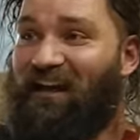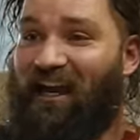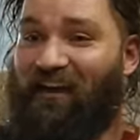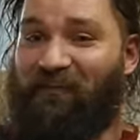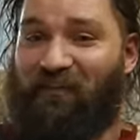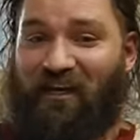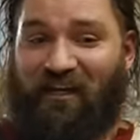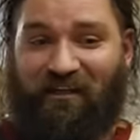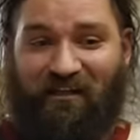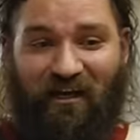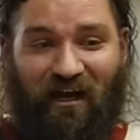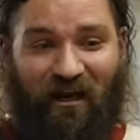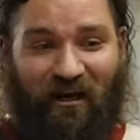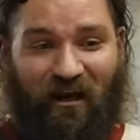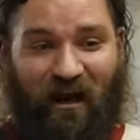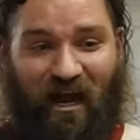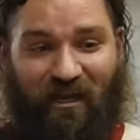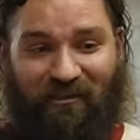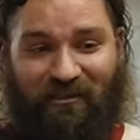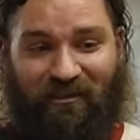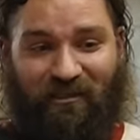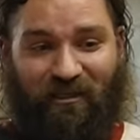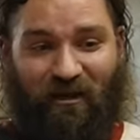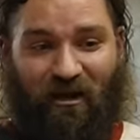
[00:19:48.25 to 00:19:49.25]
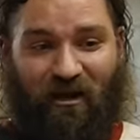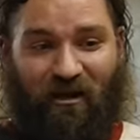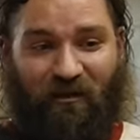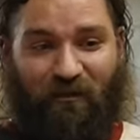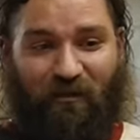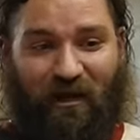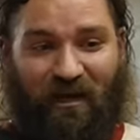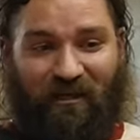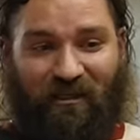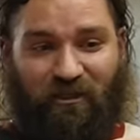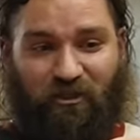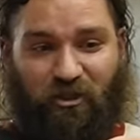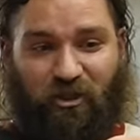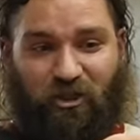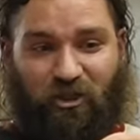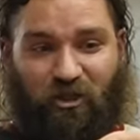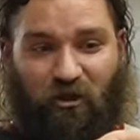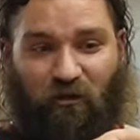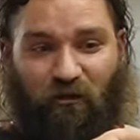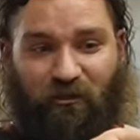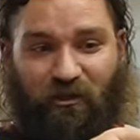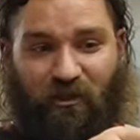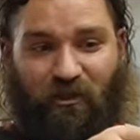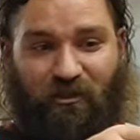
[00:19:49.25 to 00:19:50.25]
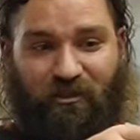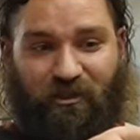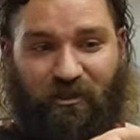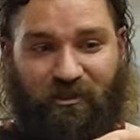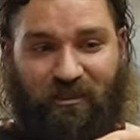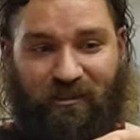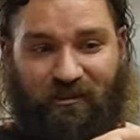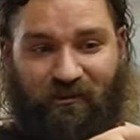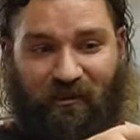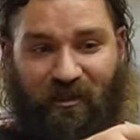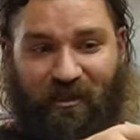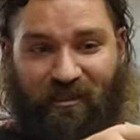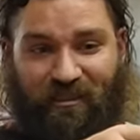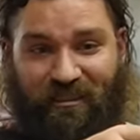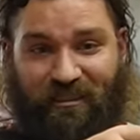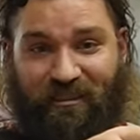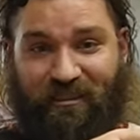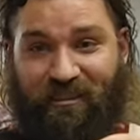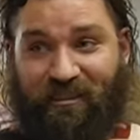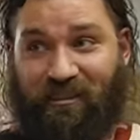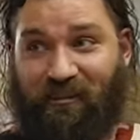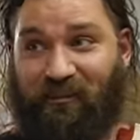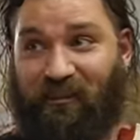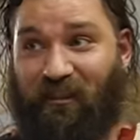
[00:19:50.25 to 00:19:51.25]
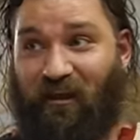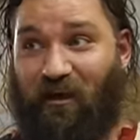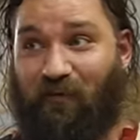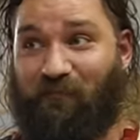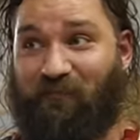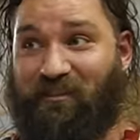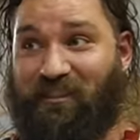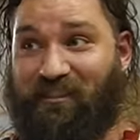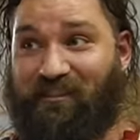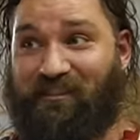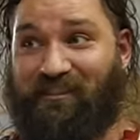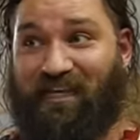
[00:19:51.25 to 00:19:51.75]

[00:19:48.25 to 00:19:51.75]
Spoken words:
And then I saw that his shoulder just like slumped